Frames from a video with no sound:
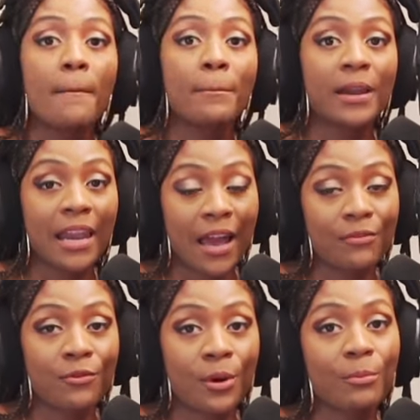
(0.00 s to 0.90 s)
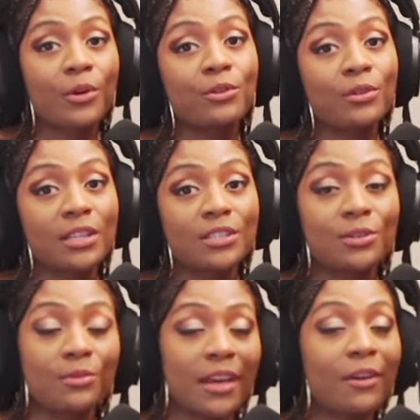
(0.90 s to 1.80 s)
platform where you can
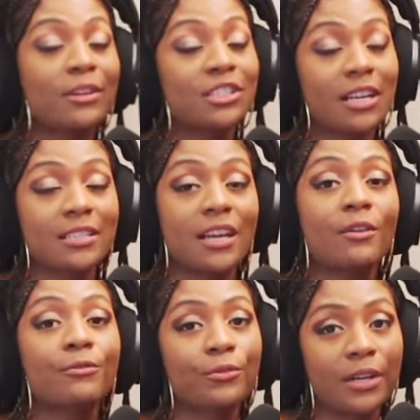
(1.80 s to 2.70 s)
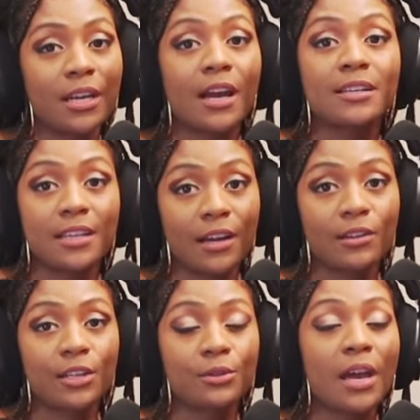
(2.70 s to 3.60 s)
do that, or should I say, a free
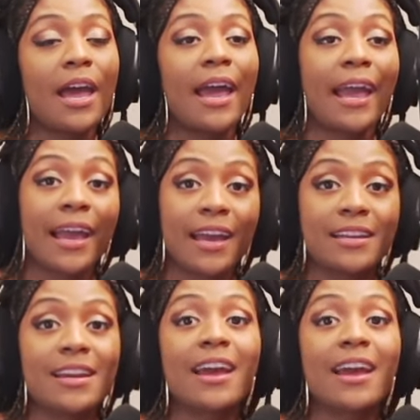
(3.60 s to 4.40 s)
download. And